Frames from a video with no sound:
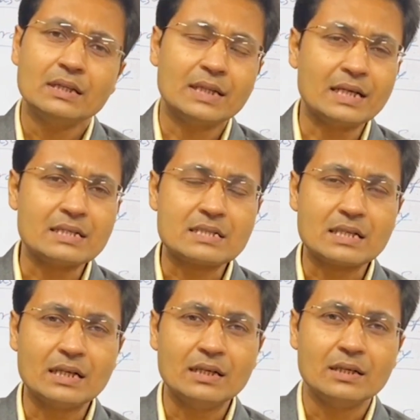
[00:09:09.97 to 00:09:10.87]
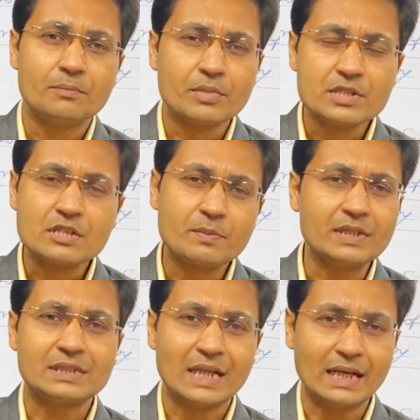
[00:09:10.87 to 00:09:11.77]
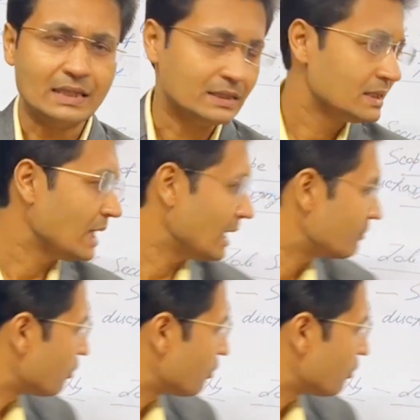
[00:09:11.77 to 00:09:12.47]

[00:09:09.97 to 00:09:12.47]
that is the principal challenge. And